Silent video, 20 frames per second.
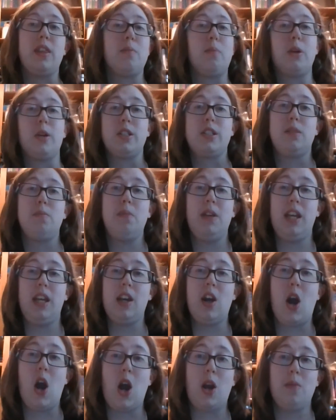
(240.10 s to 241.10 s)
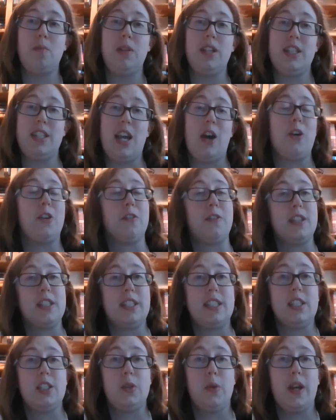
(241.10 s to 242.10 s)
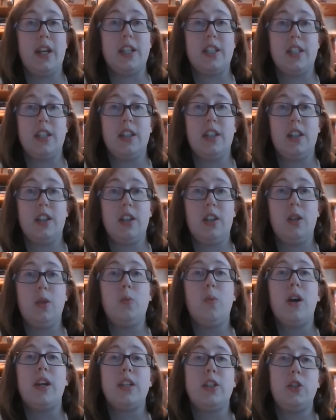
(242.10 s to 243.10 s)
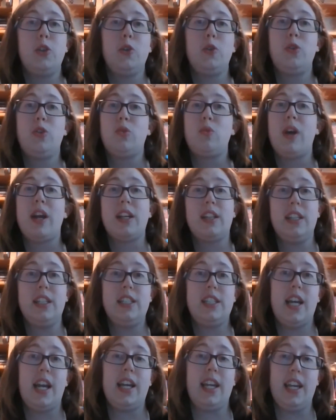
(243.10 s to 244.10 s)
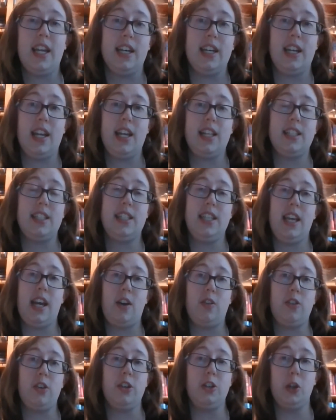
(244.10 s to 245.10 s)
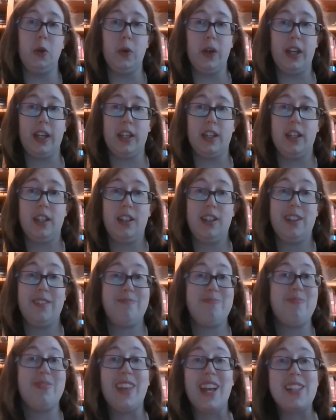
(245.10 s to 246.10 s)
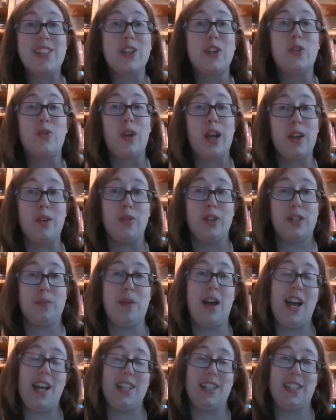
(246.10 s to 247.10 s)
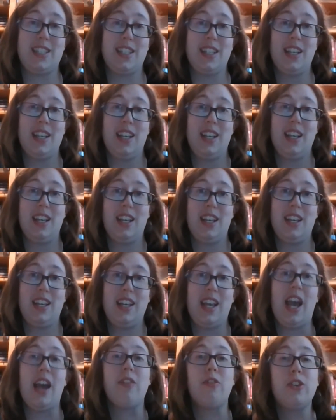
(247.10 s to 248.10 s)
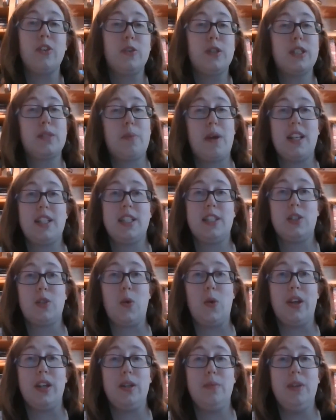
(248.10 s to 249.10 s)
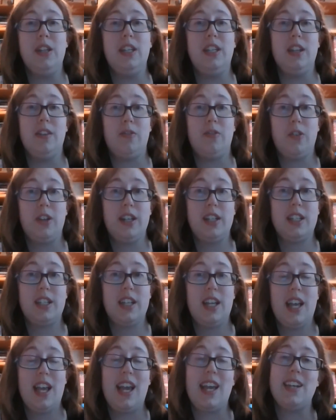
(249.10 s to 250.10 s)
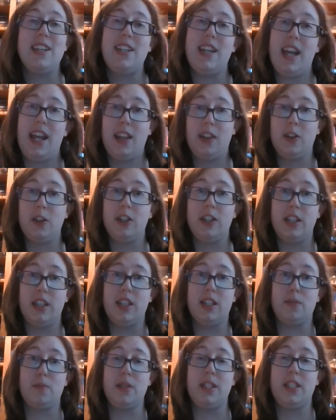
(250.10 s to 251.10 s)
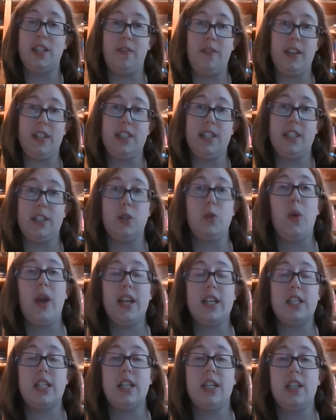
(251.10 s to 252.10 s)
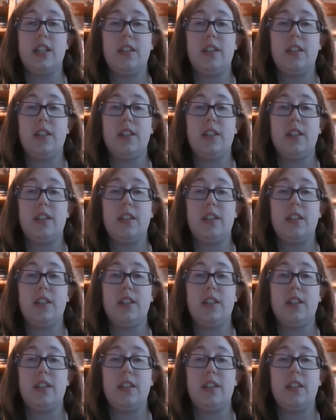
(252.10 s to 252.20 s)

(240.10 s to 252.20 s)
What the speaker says: the person being harmed is out of the situation, you want to directly check in and see how they're doing. That's a great response. Every response is going to be different and tailored to the specific situation.